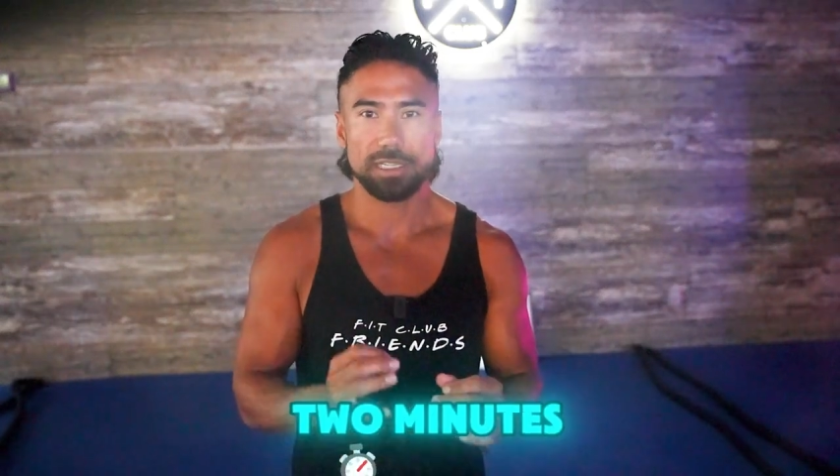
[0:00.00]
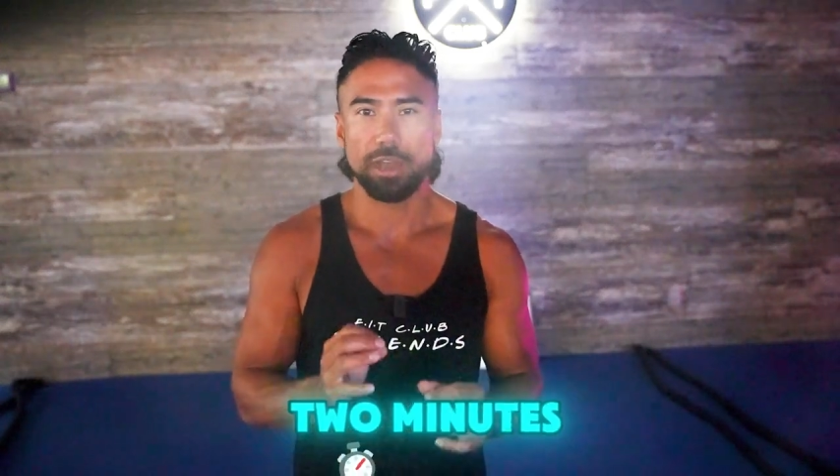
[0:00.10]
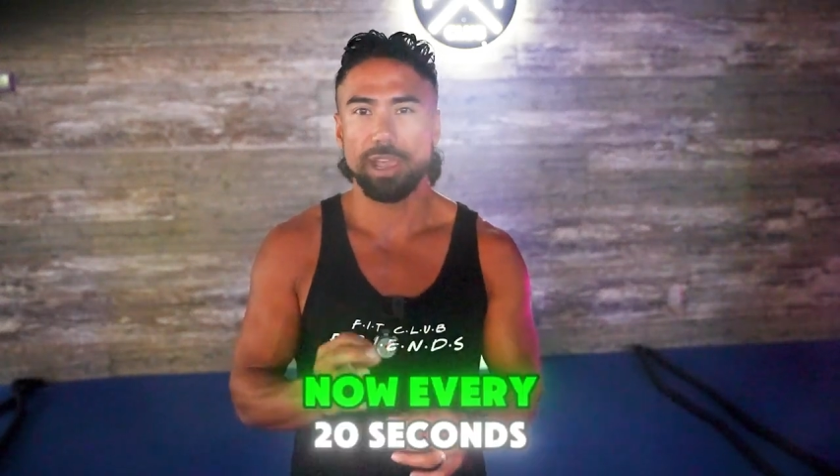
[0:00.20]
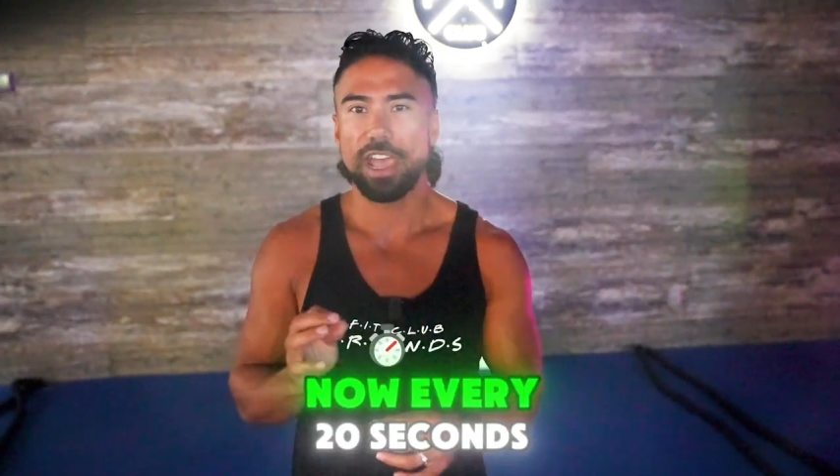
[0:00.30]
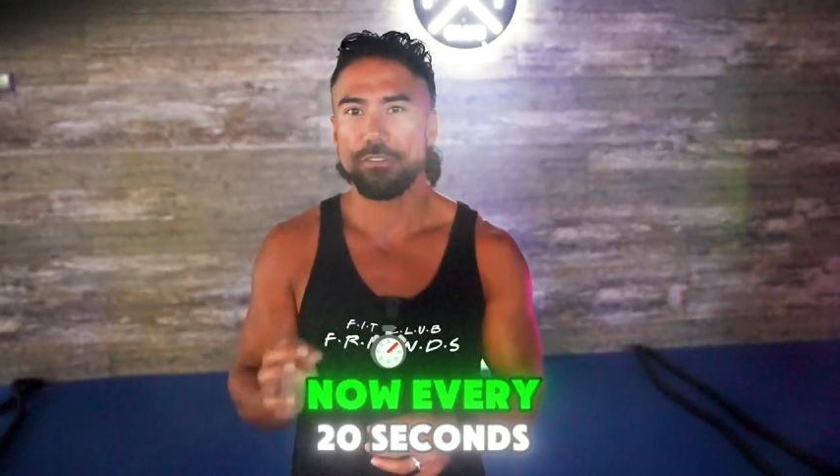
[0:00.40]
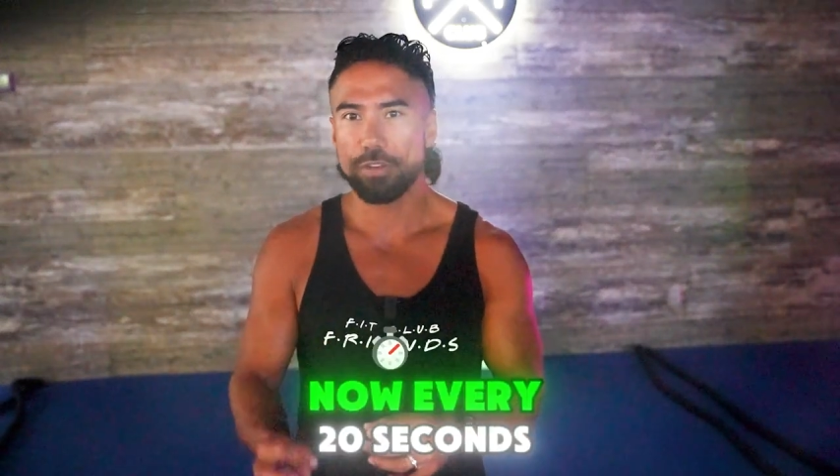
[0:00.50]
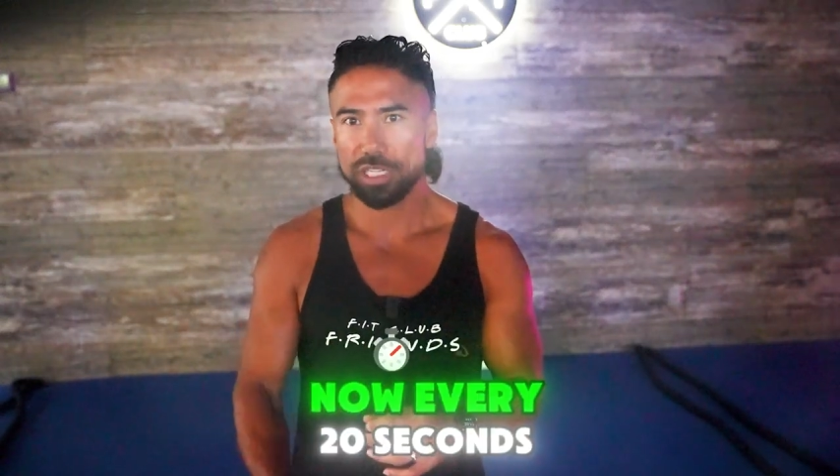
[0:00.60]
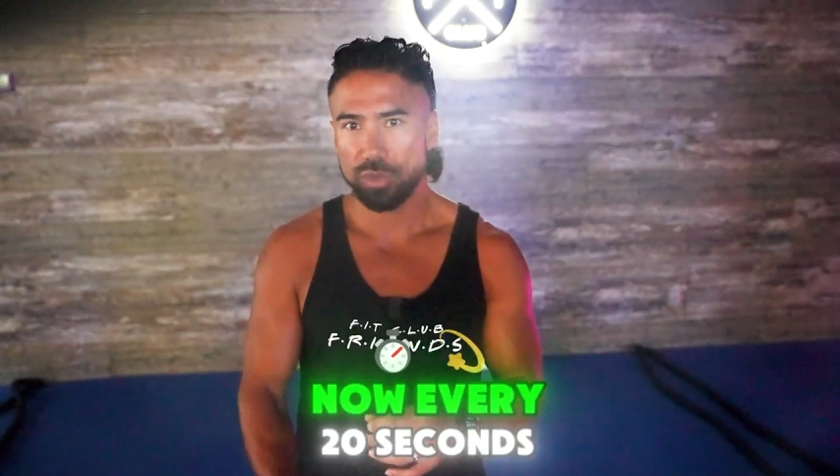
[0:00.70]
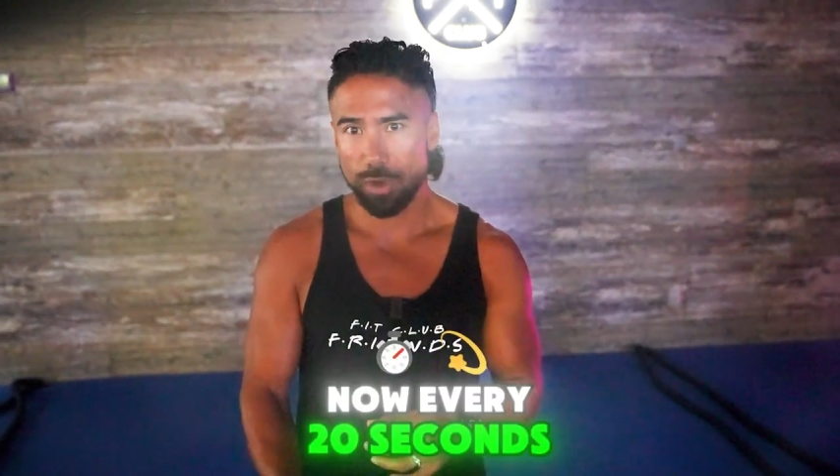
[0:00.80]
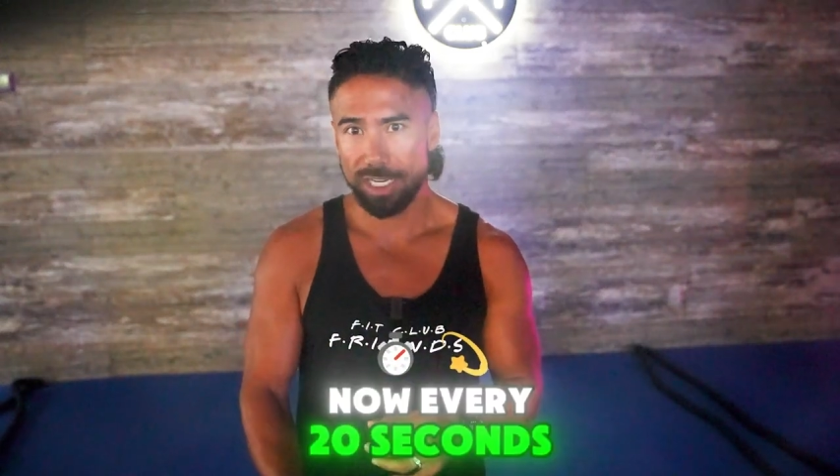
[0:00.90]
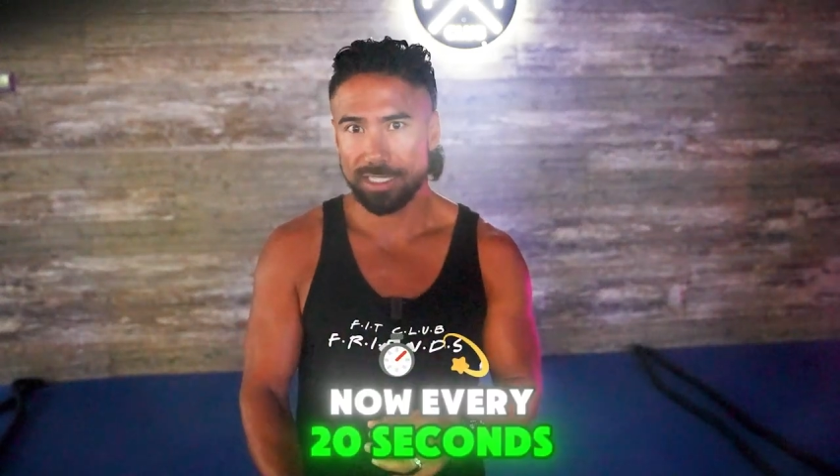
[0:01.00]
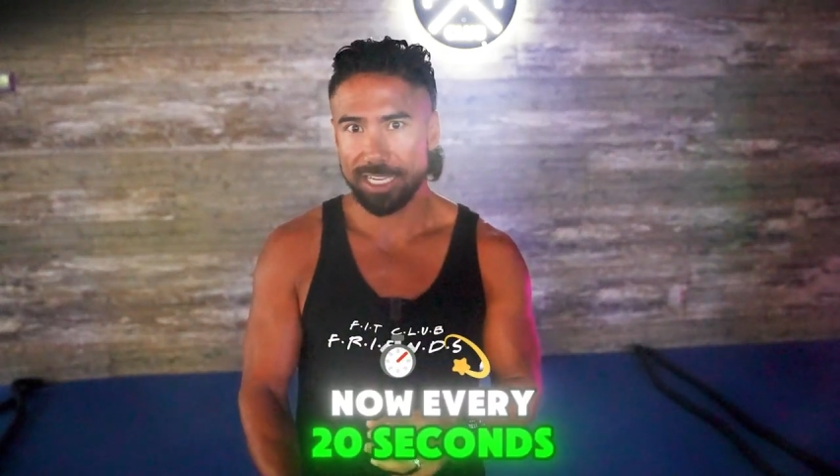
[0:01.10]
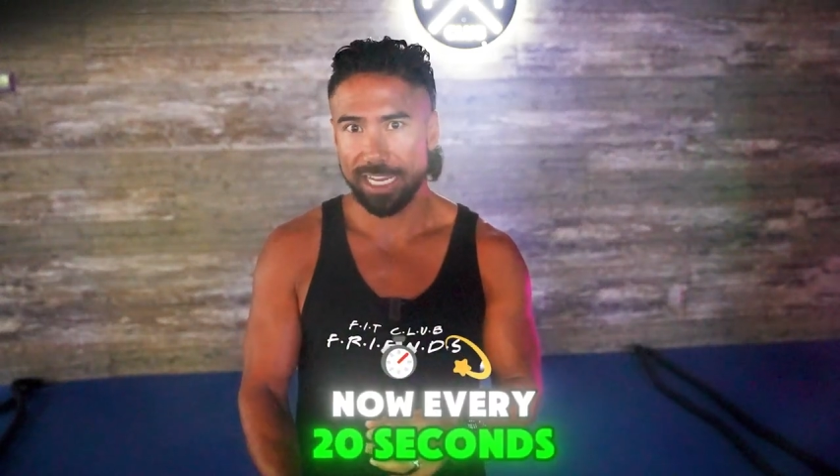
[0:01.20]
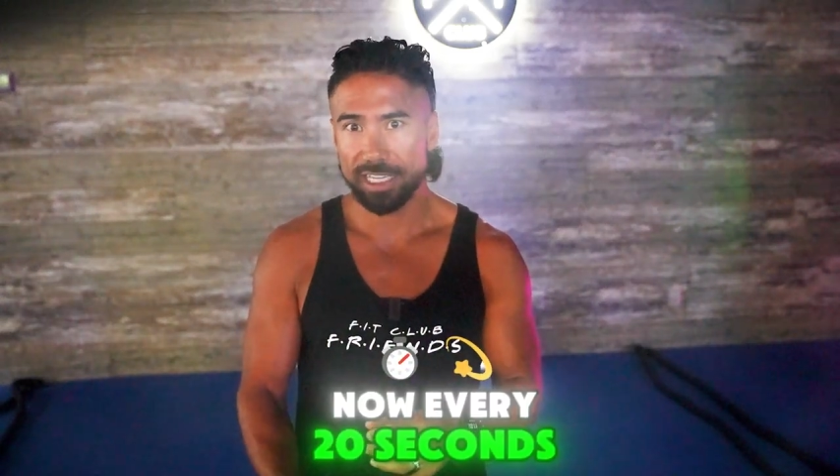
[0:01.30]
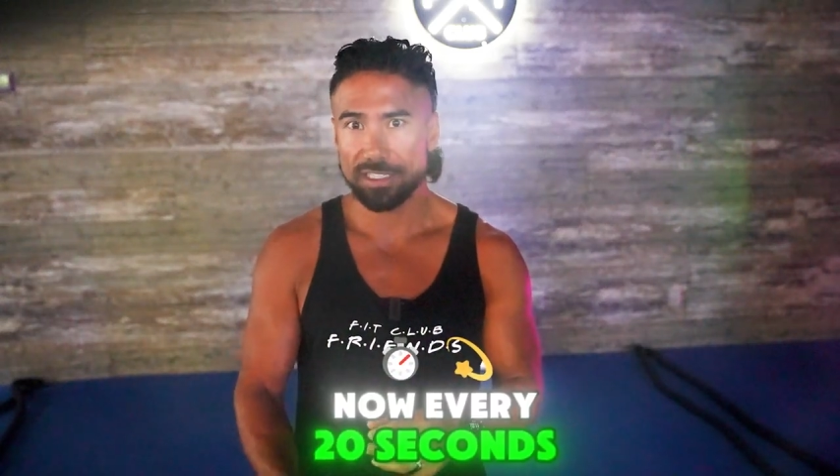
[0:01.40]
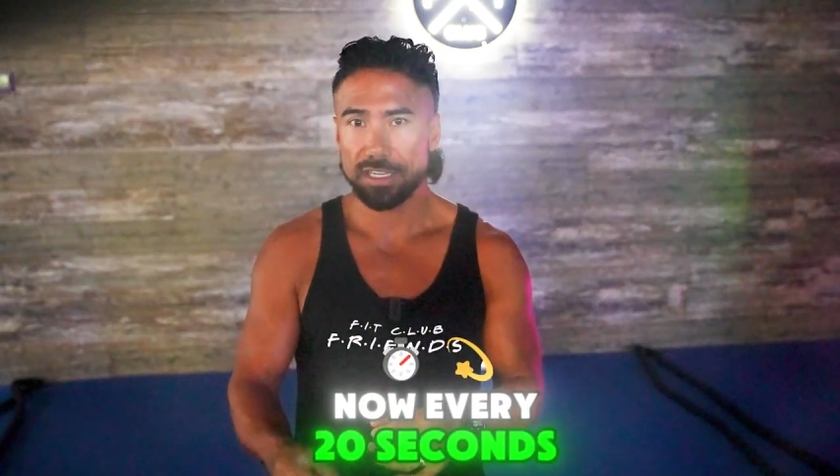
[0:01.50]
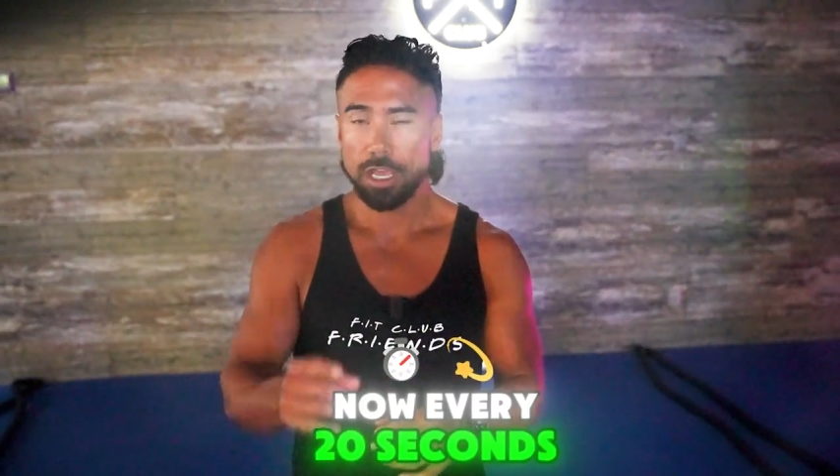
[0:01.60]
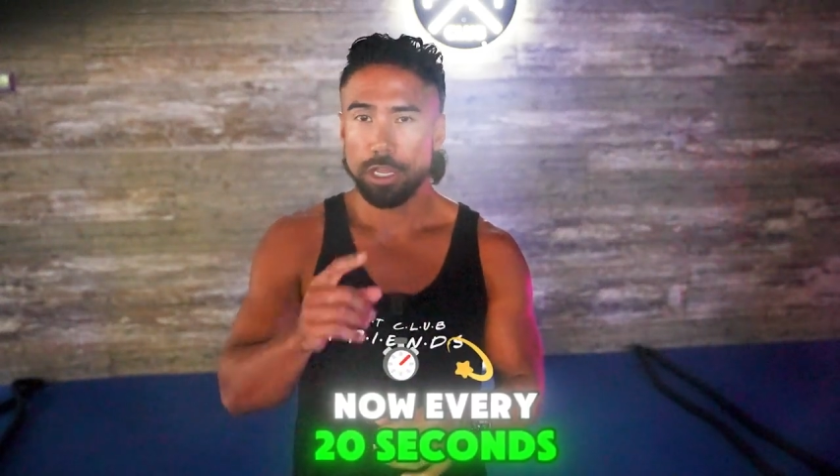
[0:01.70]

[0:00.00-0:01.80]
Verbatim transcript: Now every 20 seconds,